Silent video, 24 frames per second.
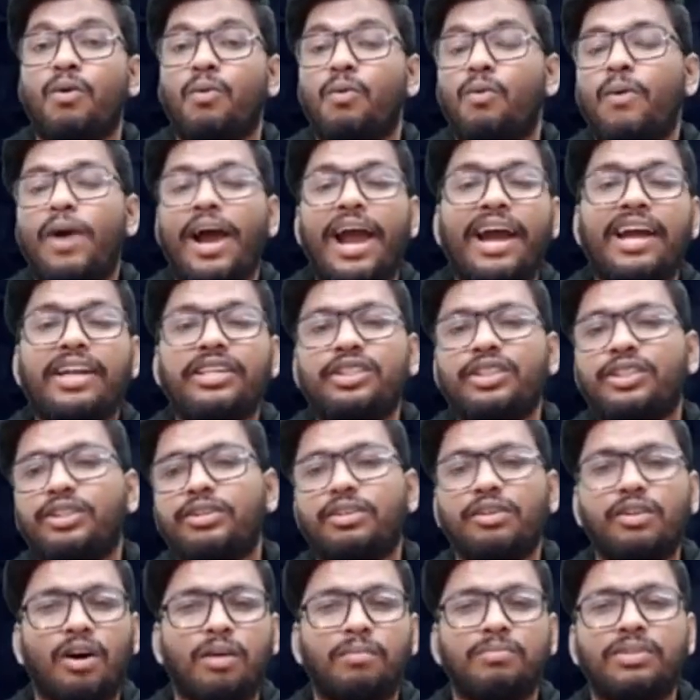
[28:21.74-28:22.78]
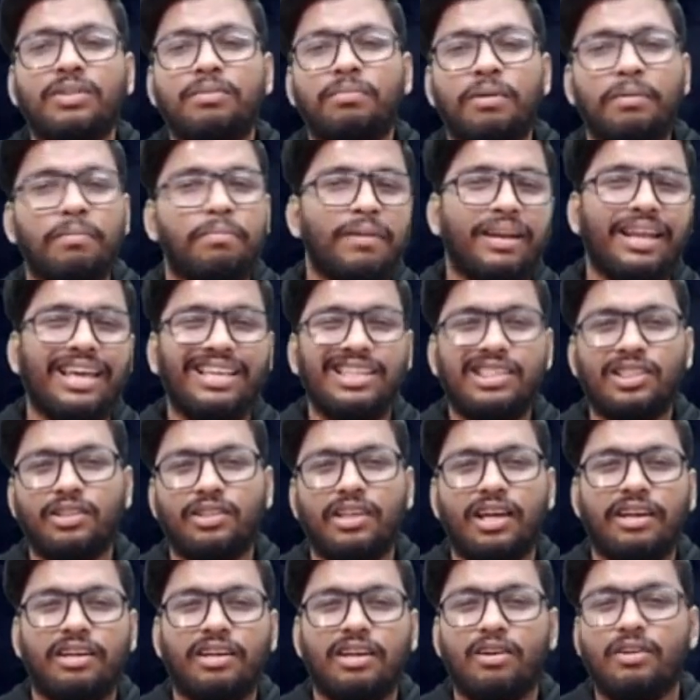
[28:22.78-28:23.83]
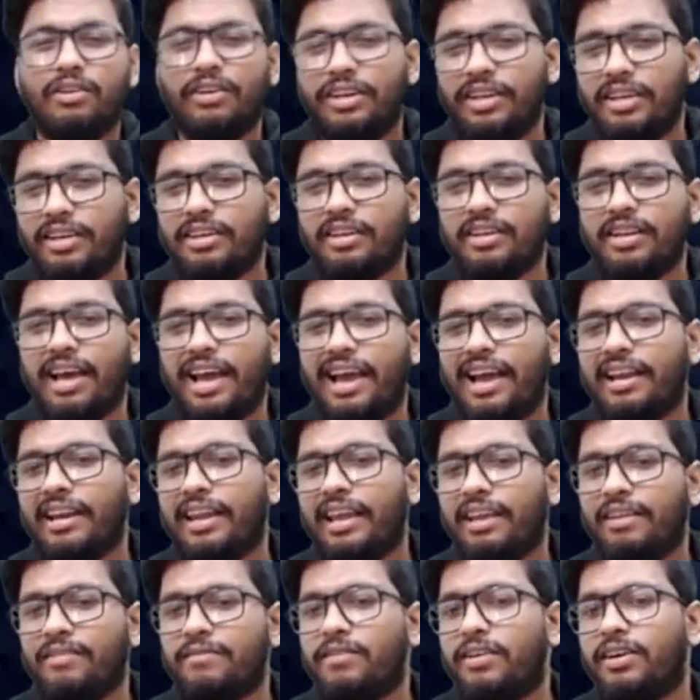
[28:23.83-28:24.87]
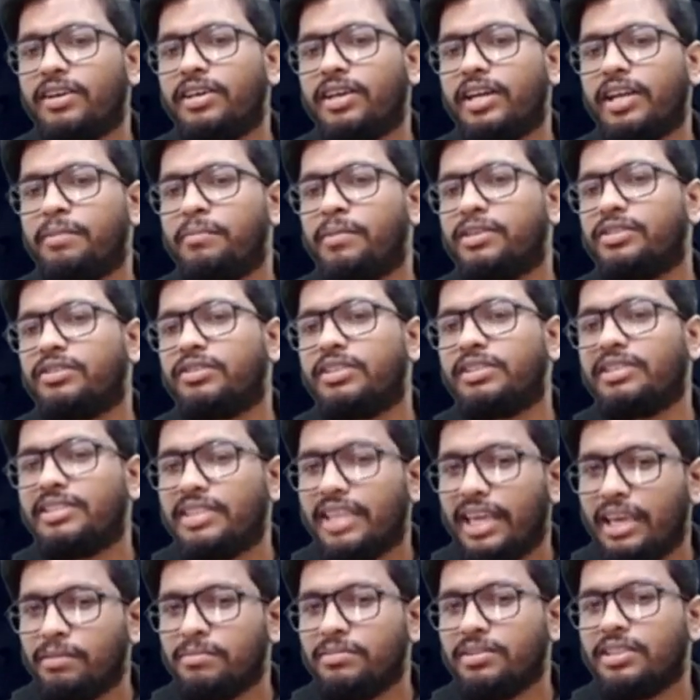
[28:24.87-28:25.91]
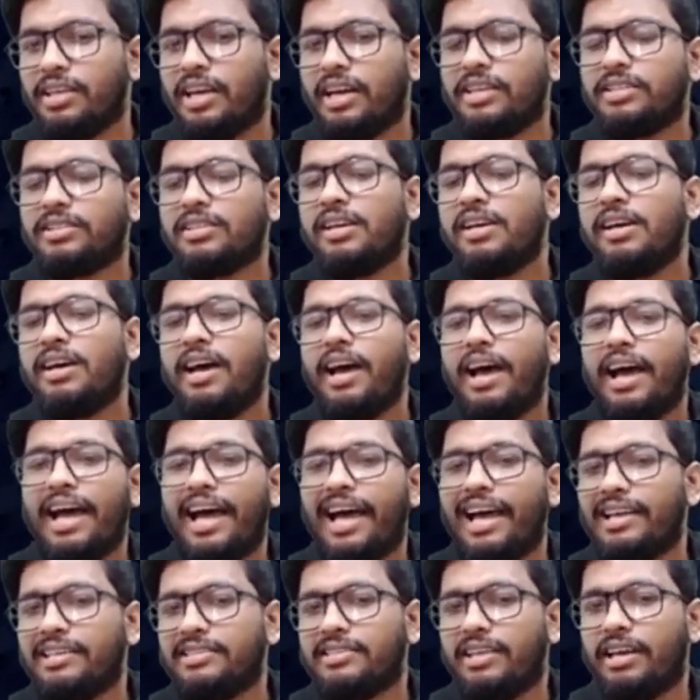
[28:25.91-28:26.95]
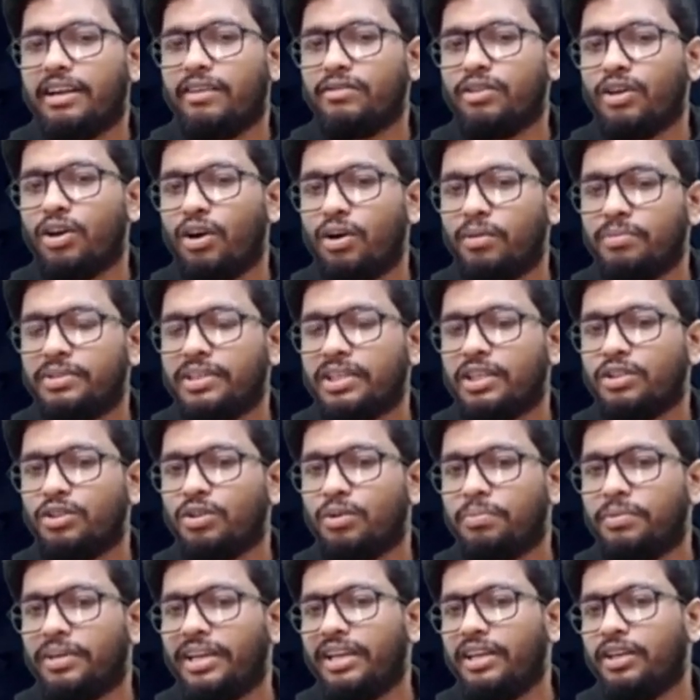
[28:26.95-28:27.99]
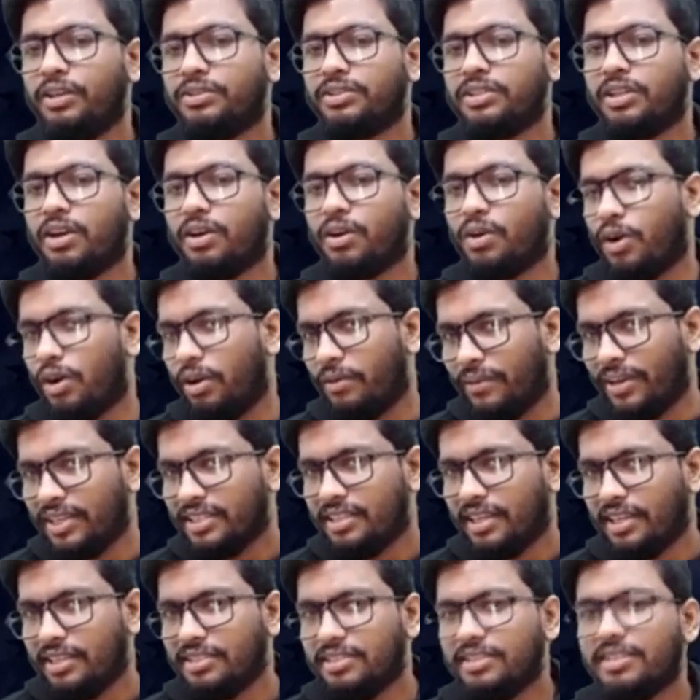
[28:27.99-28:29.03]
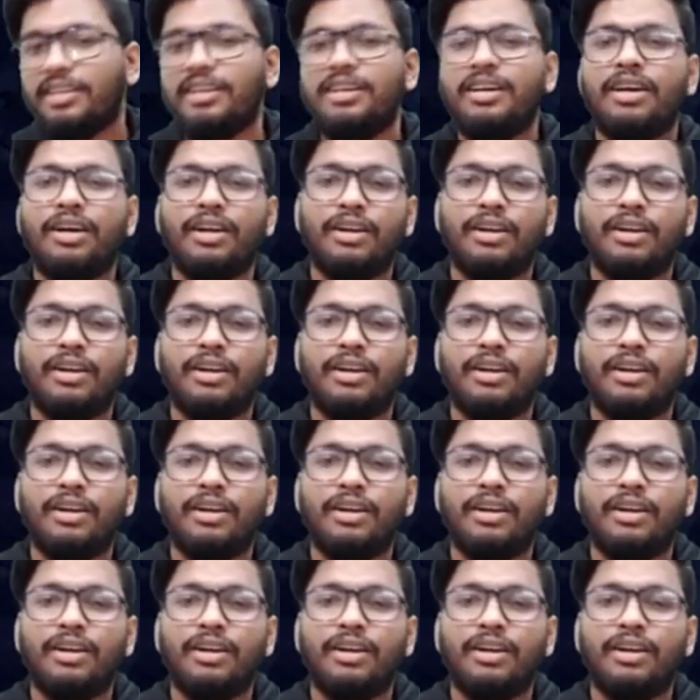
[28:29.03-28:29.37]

where should an object be placed so that a real and inverted image of the same size as that of the object is obtained using a convex lens?